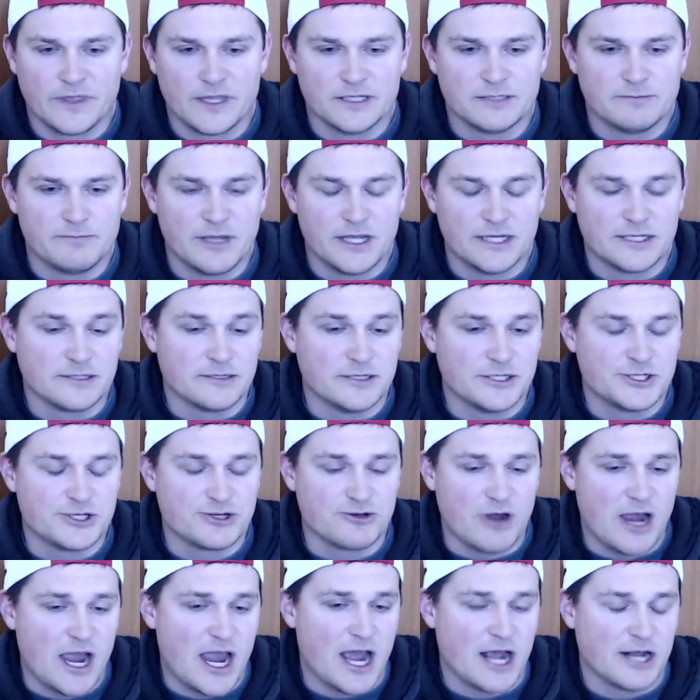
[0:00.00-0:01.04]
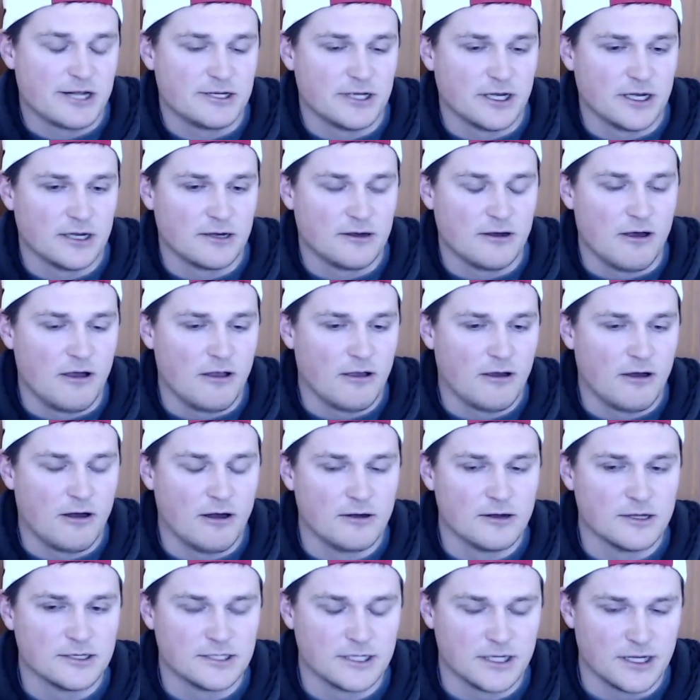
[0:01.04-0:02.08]
basically trash, like a crawler
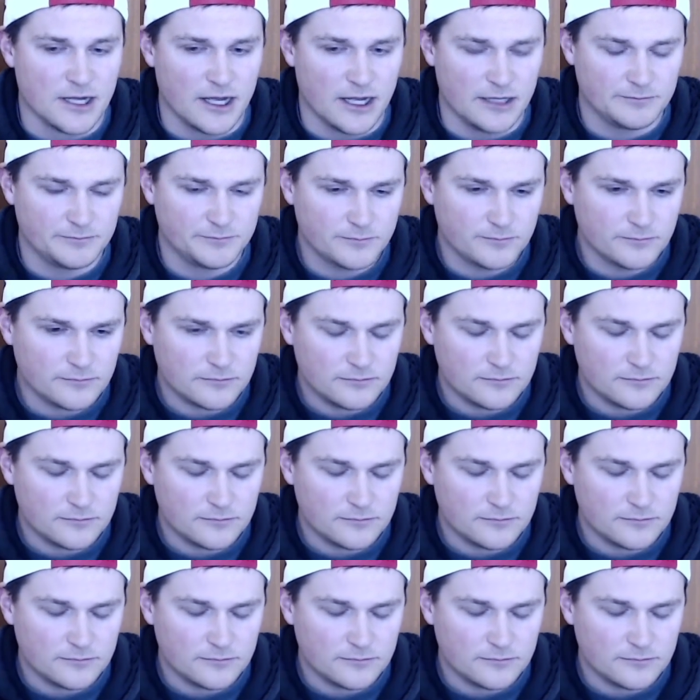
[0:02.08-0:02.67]
harness that